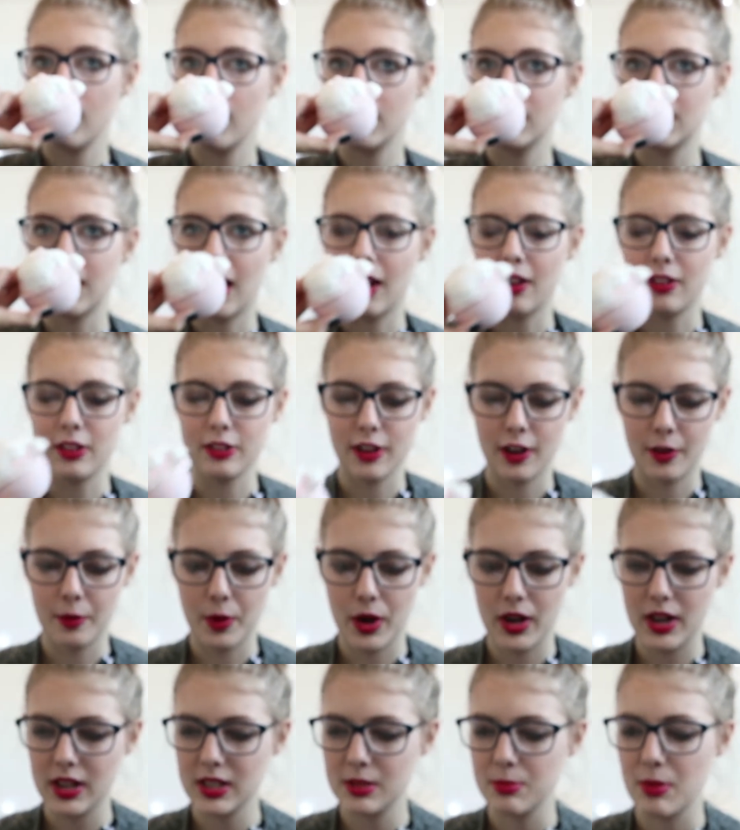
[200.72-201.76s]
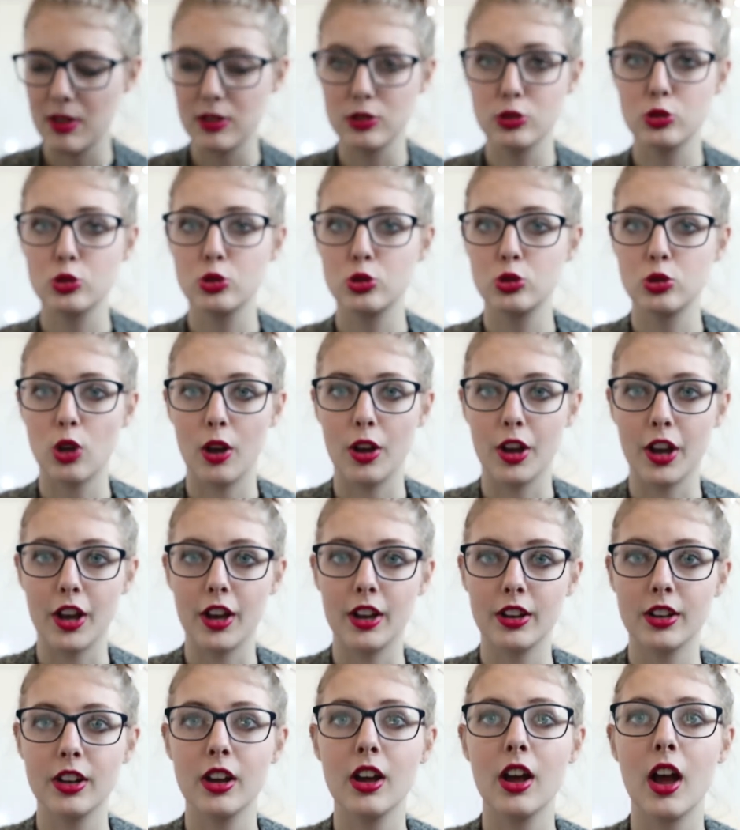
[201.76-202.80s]
is that the right word? It smells so
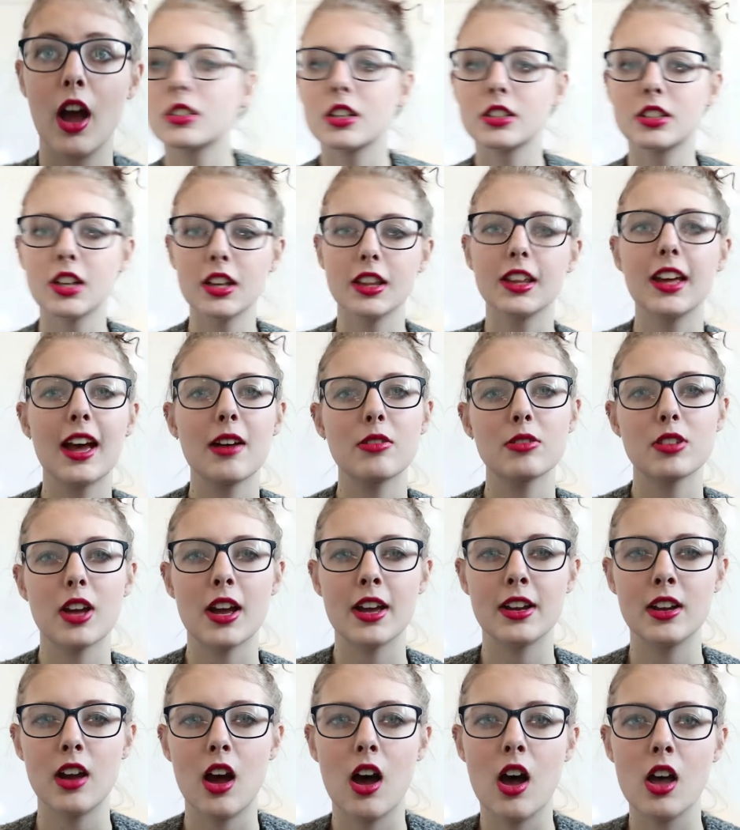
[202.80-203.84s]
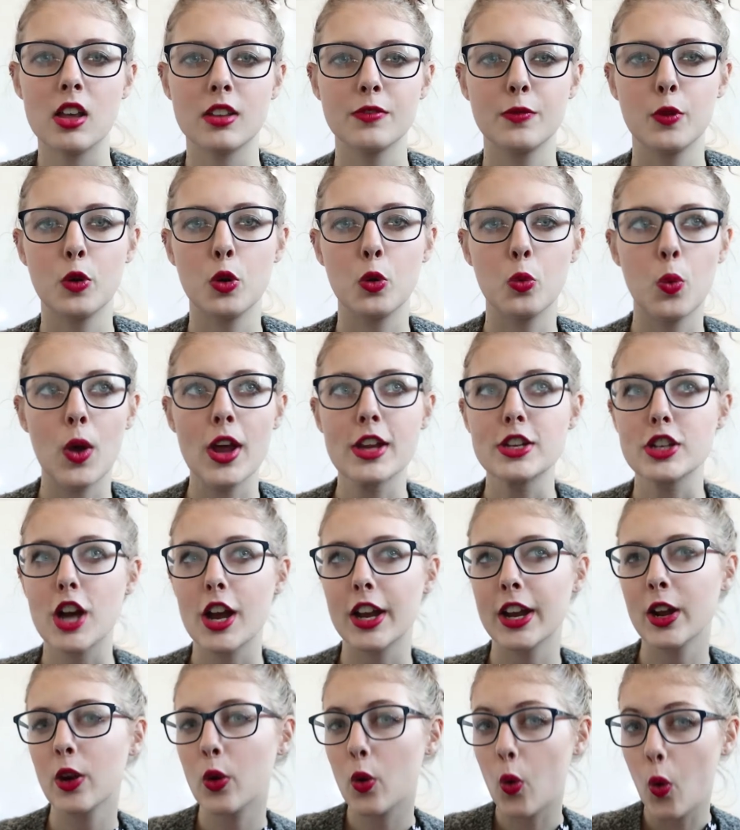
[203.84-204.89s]
good. So something else I had asked for, which
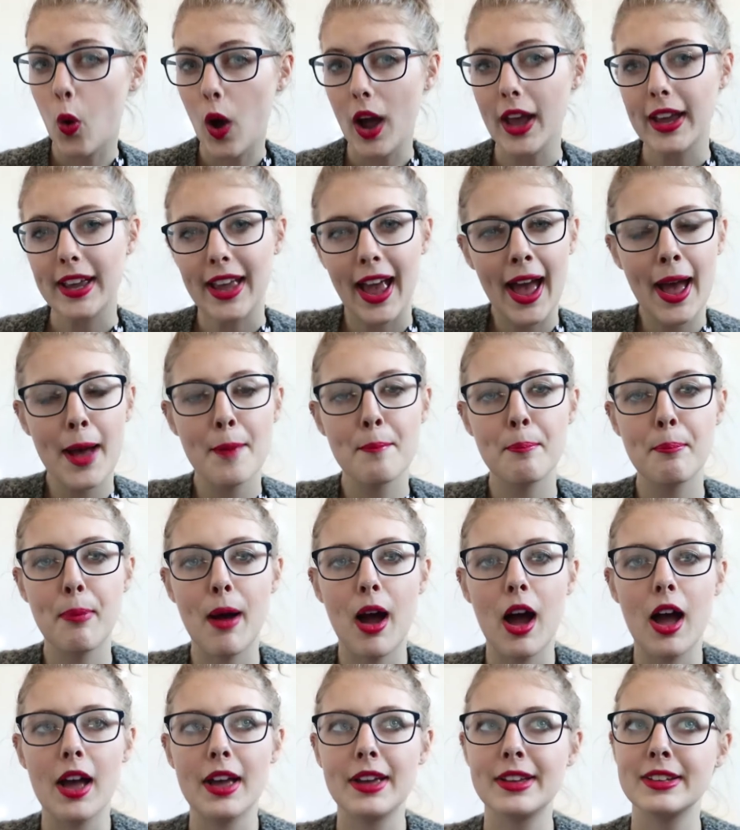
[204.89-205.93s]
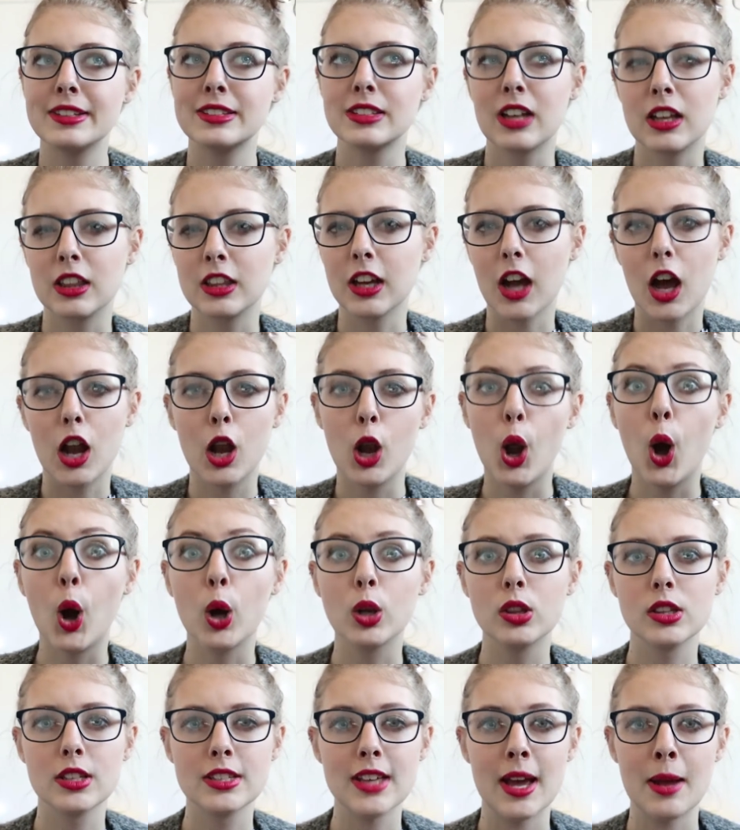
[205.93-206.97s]
I didn't quite get, but it's something
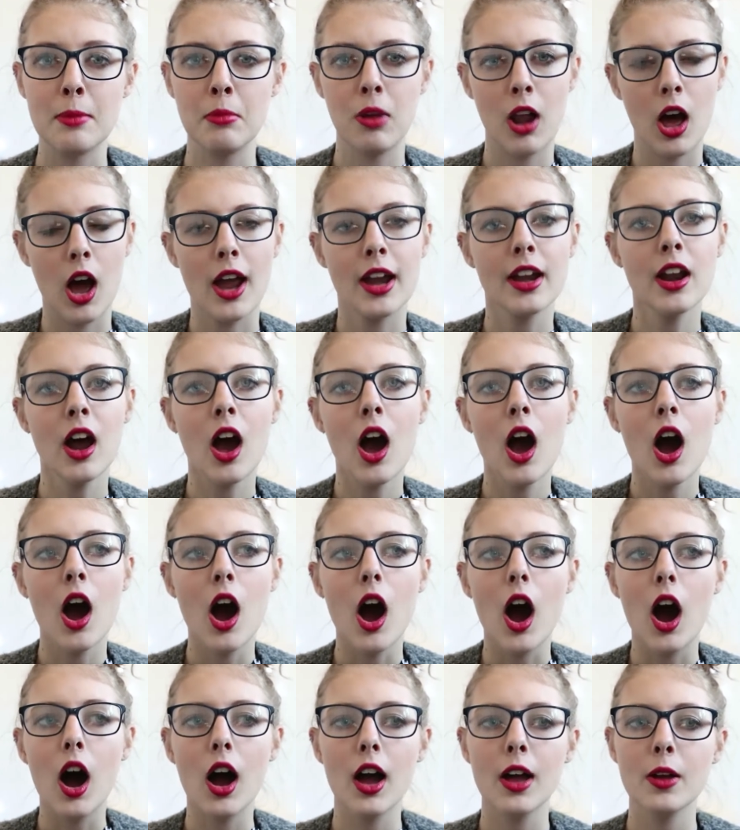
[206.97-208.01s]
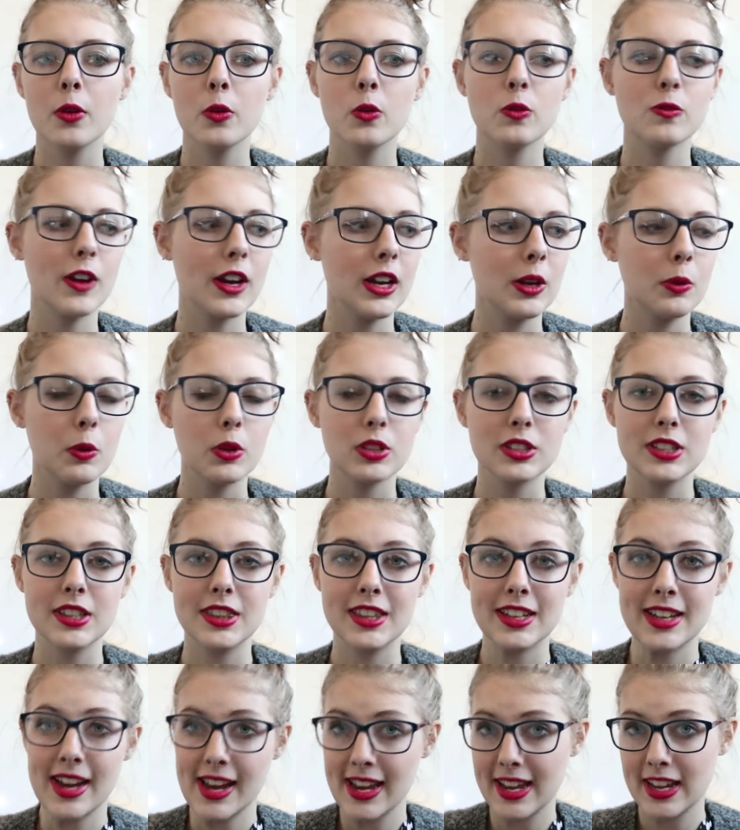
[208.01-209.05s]
along the same line. I really
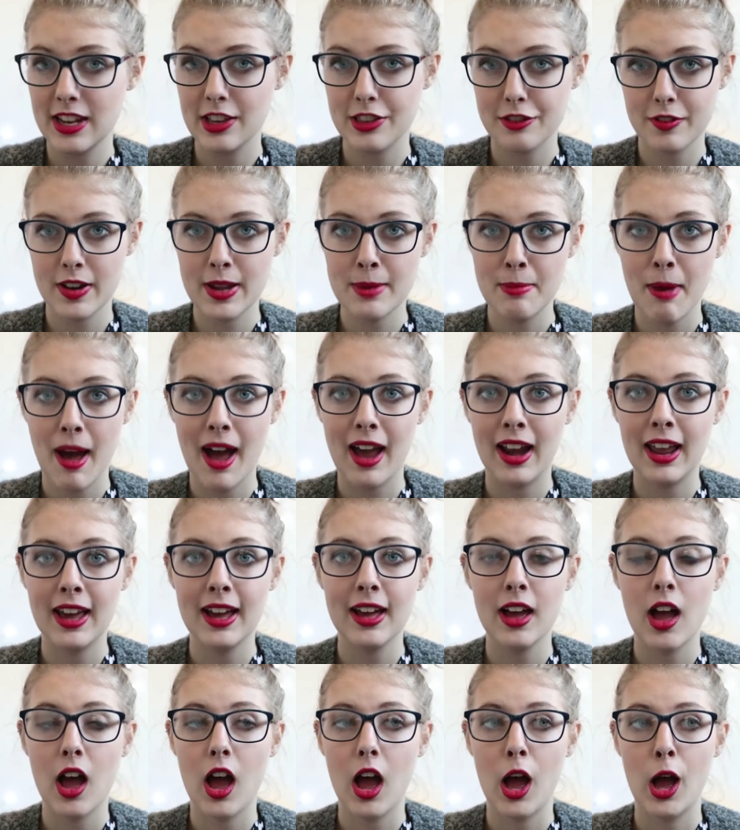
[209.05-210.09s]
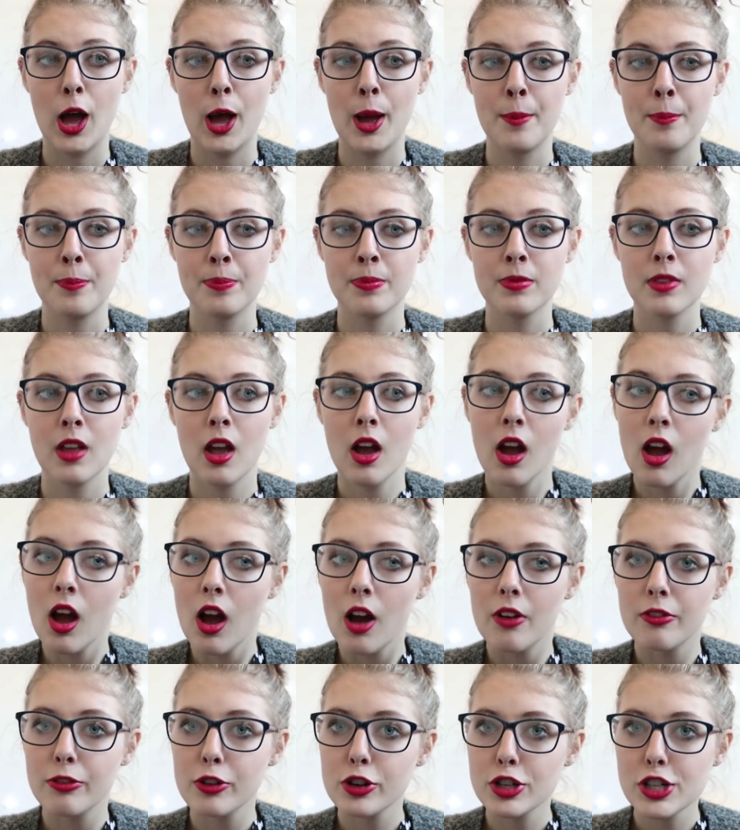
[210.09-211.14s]
wanted the Naked 3 palette. Um,
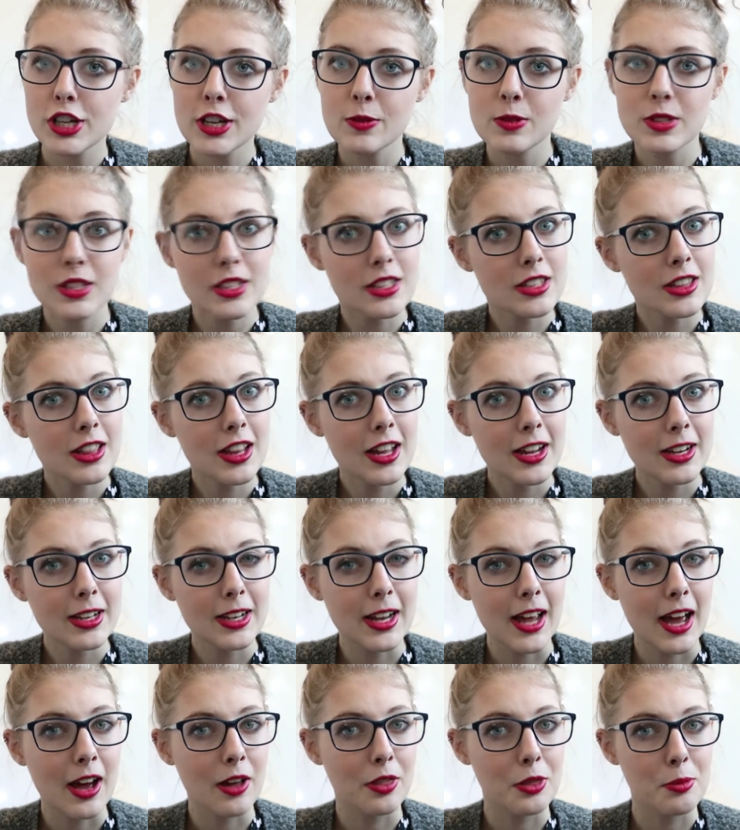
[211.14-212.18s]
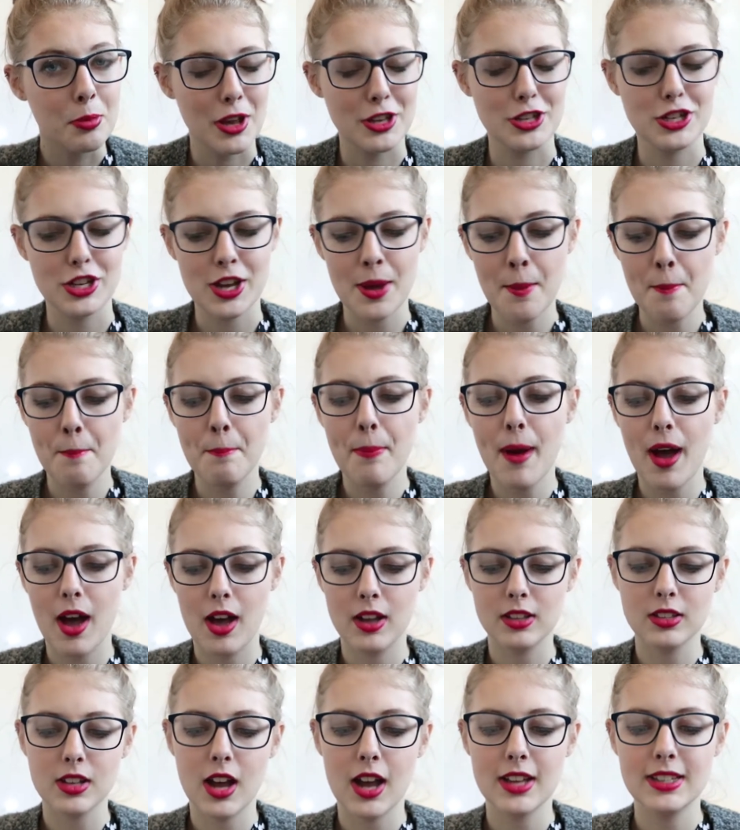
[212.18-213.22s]
unfortunately, it was slightly out the budget,
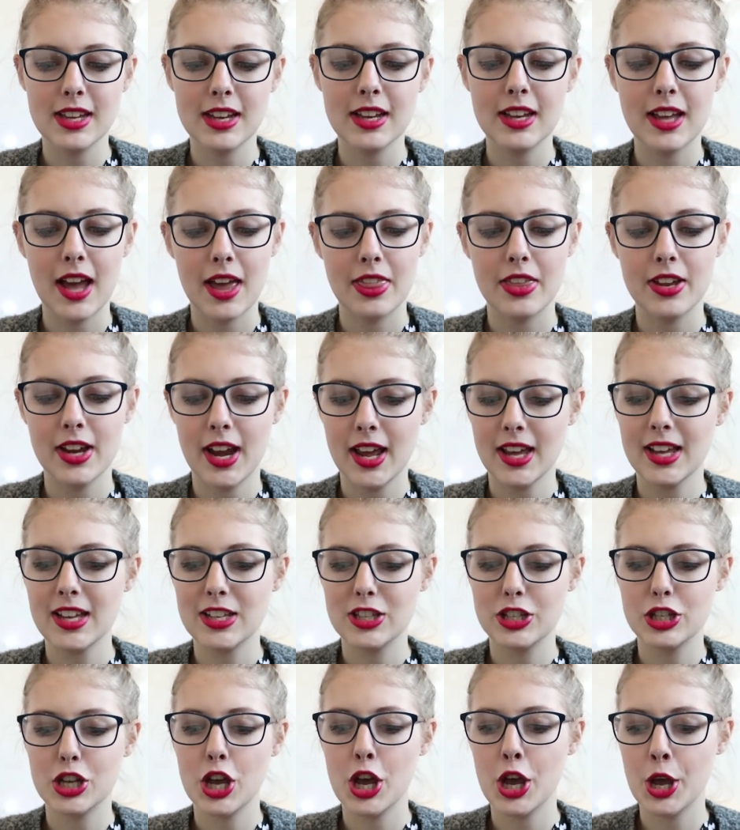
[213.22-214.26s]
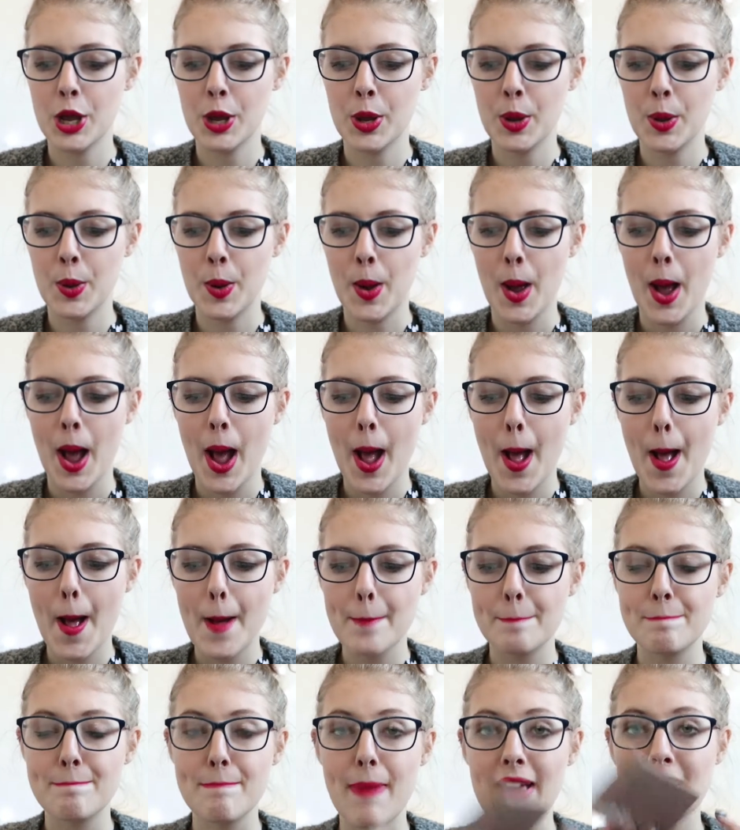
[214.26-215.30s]
but I did get the Naked 2
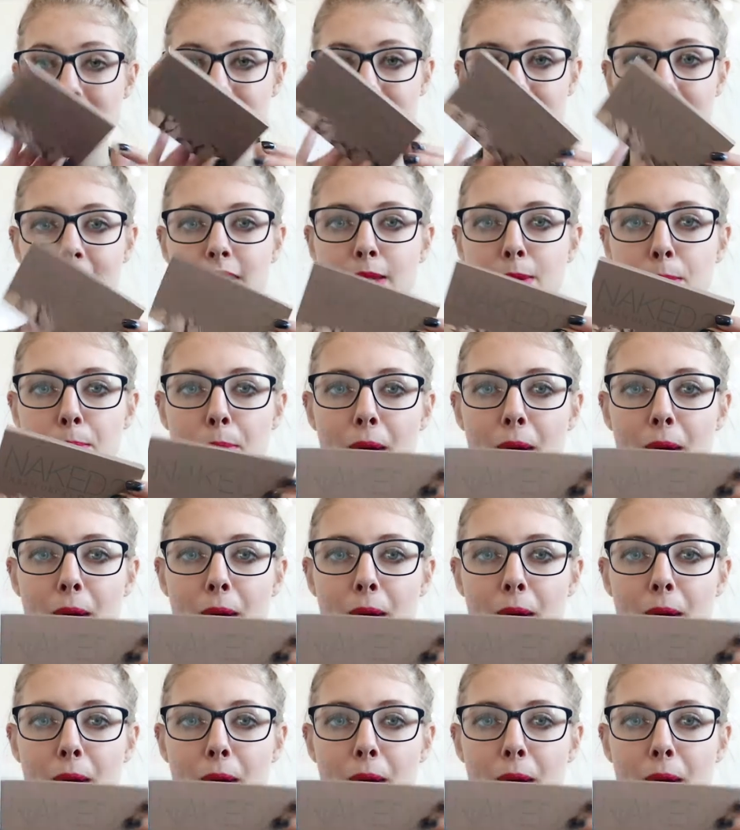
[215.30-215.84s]
Basics